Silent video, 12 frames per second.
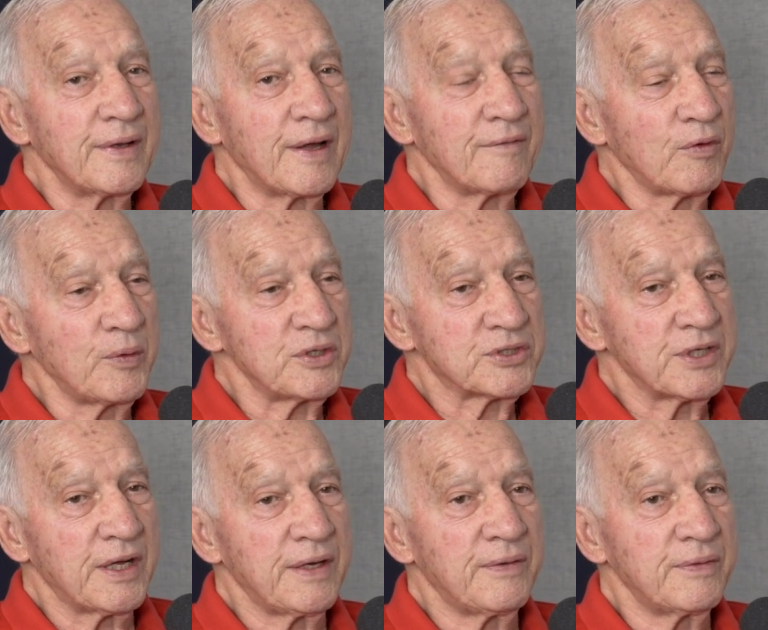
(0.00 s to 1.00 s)
I've always
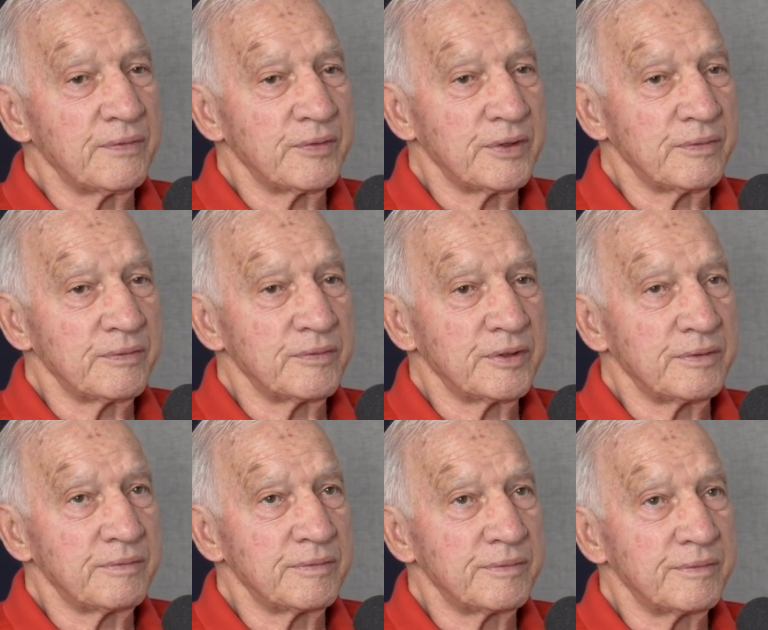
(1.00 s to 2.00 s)
said
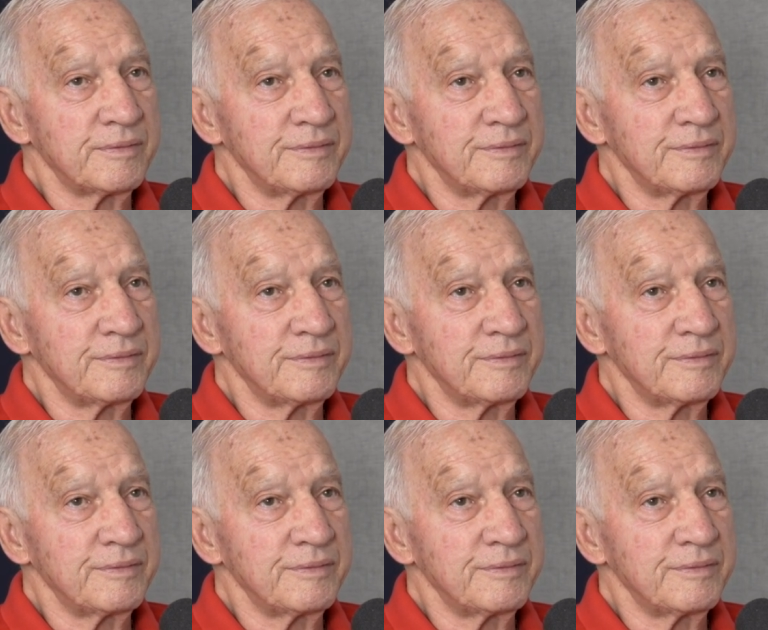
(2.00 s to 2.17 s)
when